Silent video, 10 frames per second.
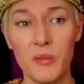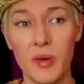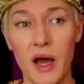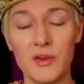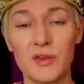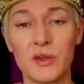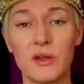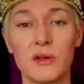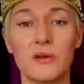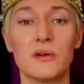but
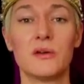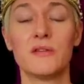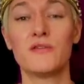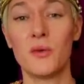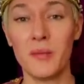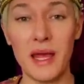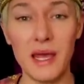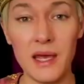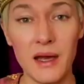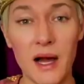for
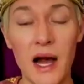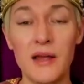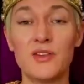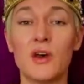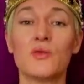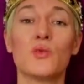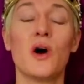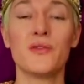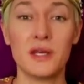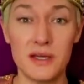me, I don't
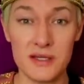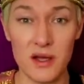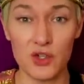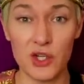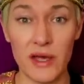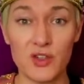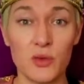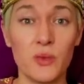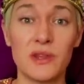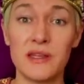want the
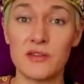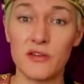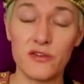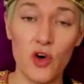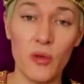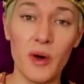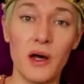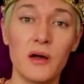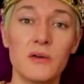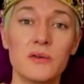association with these
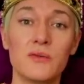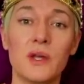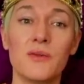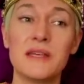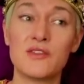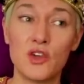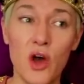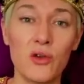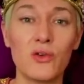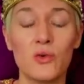former, you know, these
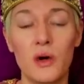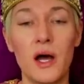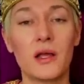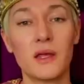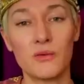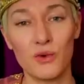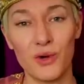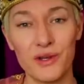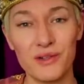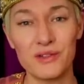non working
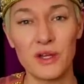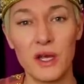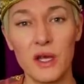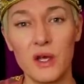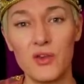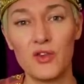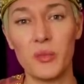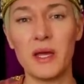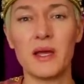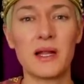royals to
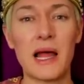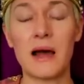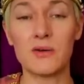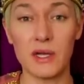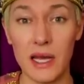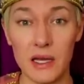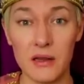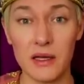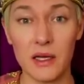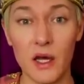be clouding
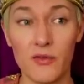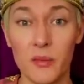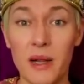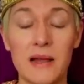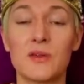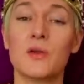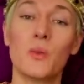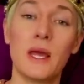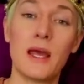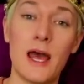anything over
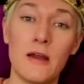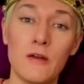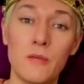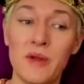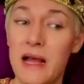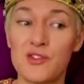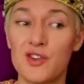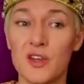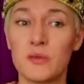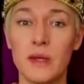Platinum Weekend, but that's
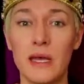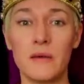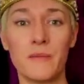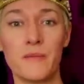just me.